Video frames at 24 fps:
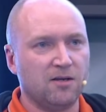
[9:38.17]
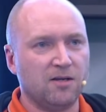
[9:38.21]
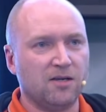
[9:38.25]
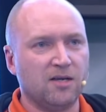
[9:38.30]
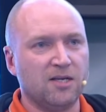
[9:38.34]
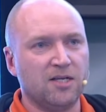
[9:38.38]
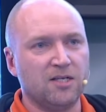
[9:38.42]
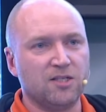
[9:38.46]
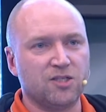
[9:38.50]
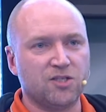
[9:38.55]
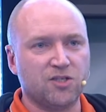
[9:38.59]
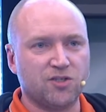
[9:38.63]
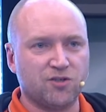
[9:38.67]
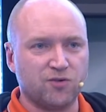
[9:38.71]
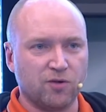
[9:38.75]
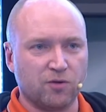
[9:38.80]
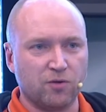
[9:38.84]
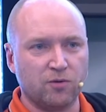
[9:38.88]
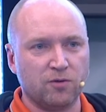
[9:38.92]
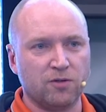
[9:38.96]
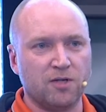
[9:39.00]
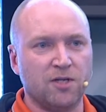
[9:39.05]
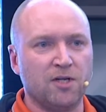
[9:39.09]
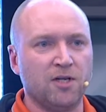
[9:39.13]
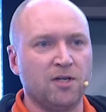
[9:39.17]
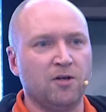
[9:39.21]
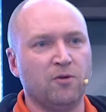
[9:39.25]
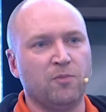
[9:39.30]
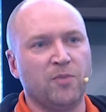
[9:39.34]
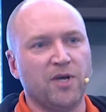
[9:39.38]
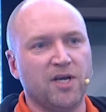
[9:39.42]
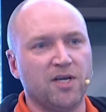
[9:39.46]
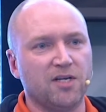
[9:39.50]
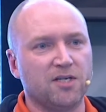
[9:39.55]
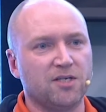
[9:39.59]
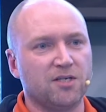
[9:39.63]
It struggled a little
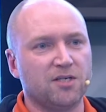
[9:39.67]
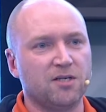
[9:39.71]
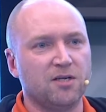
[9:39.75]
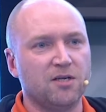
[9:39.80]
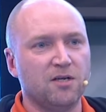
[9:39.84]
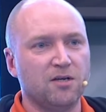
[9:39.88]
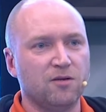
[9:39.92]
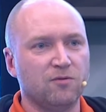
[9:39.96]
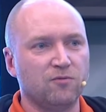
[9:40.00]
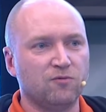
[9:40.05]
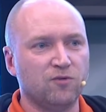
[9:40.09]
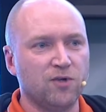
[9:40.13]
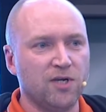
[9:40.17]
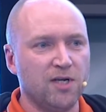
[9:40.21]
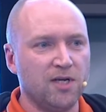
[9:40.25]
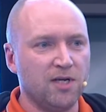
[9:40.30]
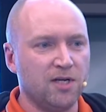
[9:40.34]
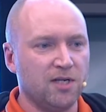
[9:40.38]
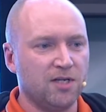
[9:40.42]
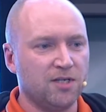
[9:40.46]
bit, really,